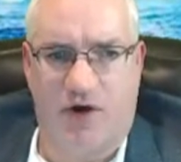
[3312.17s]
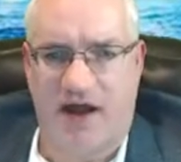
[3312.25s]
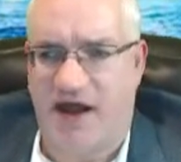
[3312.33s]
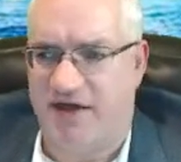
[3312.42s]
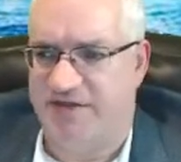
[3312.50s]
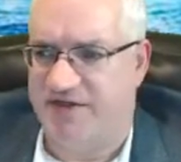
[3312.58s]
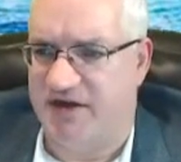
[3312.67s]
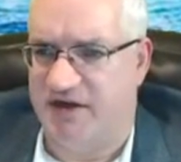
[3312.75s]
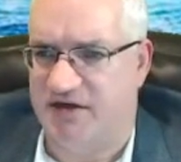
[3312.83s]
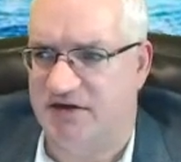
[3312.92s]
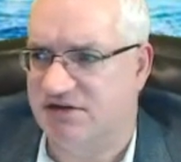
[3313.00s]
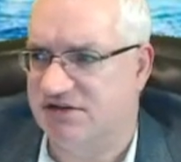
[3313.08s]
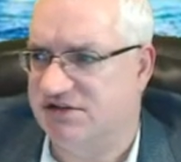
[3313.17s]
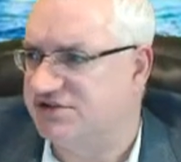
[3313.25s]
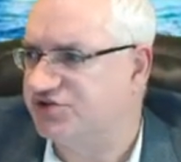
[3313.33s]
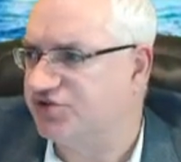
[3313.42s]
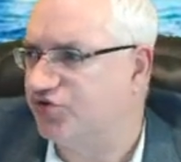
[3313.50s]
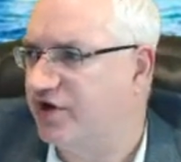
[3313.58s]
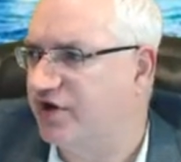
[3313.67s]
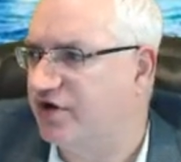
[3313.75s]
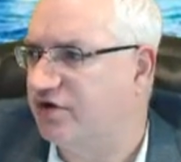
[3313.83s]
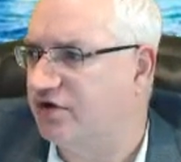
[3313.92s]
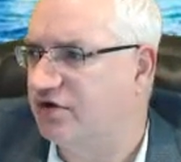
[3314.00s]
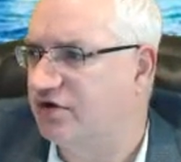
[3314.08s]
I think it's
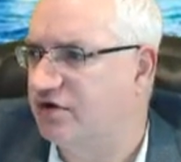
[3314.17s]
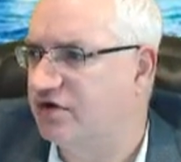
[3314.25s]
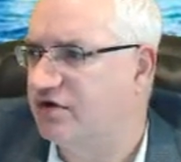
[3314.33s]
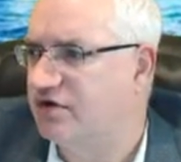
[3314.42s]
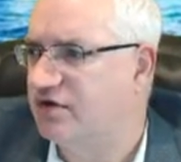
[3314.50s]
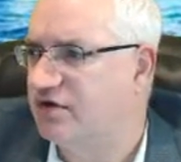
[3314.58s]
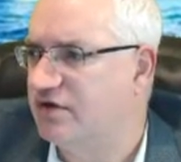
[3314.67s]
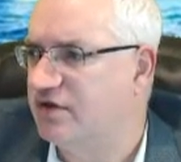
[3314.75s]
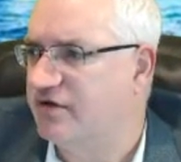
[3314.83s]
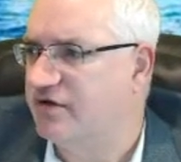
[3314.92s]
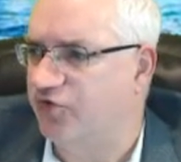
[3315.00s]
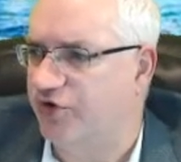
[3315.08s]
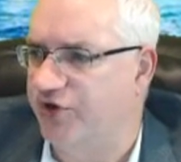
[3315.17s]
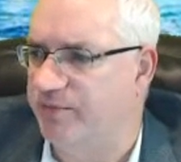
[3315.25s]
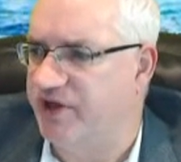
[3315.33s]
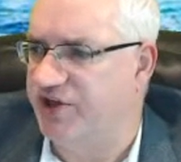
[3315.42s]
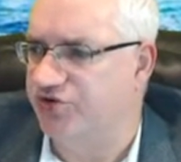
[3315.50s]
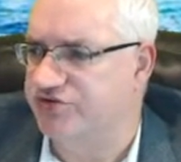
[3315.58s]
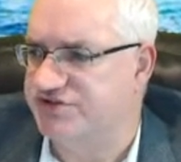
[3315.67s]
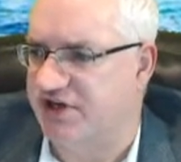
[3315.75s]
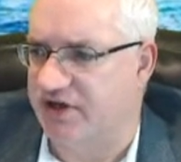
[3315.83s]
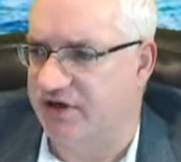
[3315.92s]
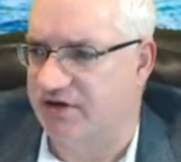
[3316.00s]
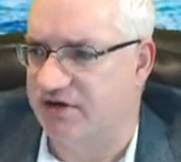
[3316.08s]
critical for you to be
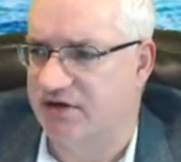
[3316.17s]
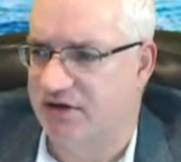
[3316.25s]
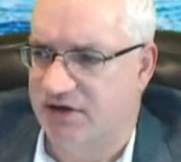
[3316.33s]
using